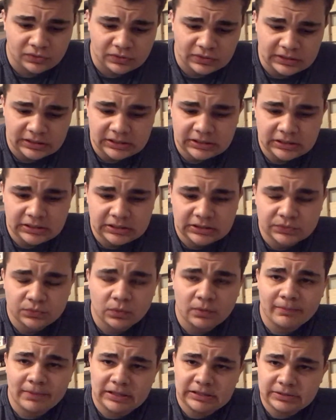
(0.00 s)
These
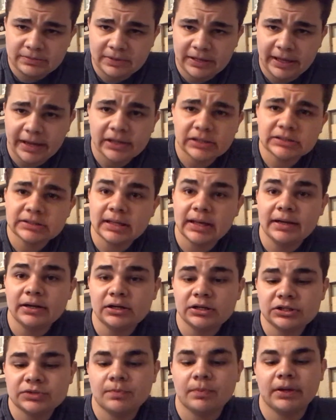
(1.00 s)
were meant to be hair
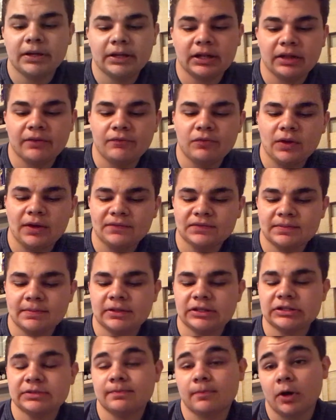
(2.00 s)
sliders, but if you have
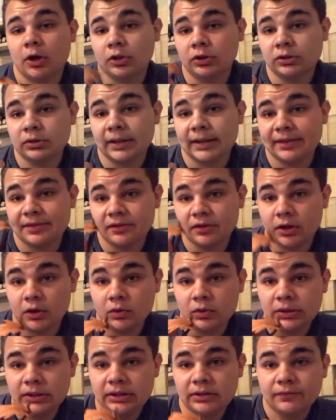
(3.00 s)
something smaller like the
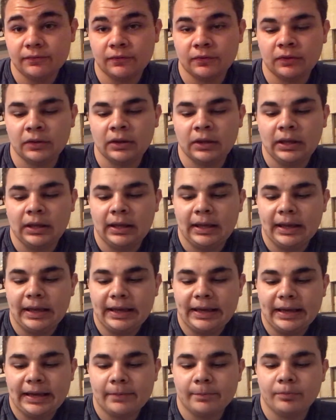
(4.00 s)
oak leaf
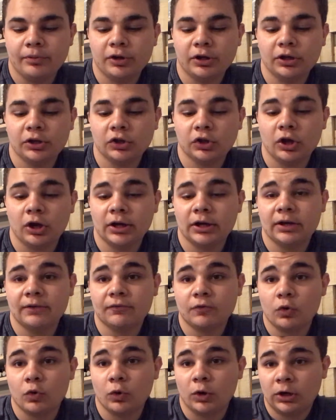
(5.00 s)
and put long
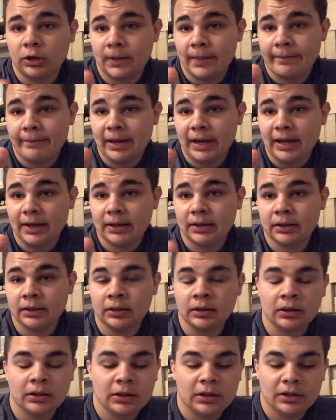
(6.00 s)
enough cord on the back,
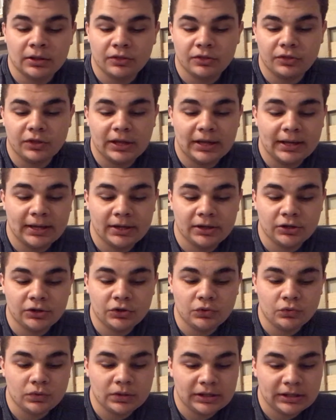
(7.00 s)
then
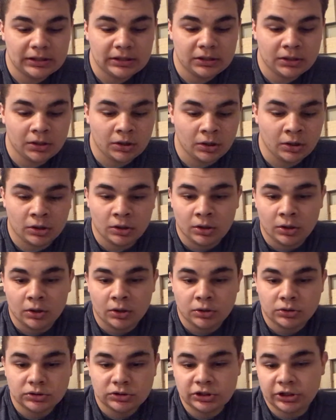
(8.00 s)
you can
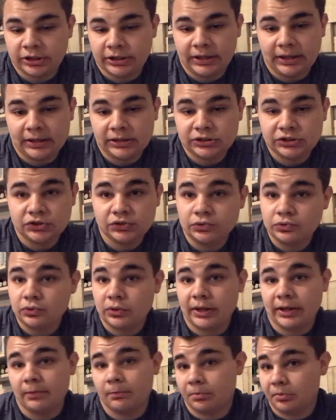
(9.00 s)
turn it into
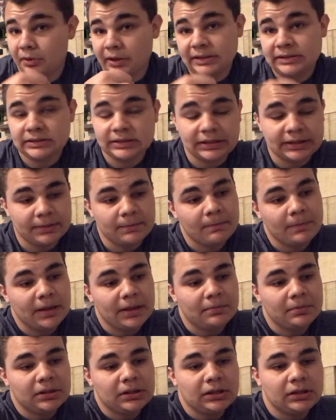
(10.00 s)
like a bracelet
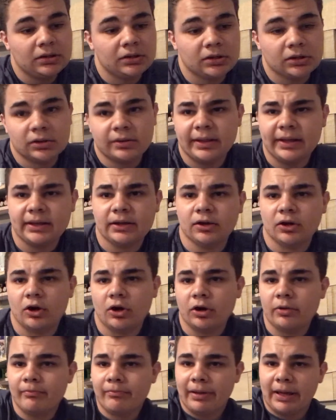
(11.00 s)
maybe, or like an
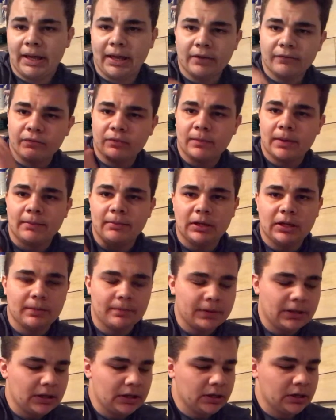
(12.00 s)
armband for maybe up
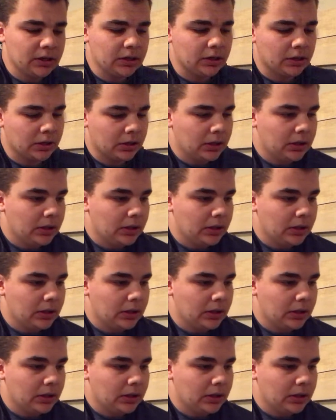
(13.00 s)
here.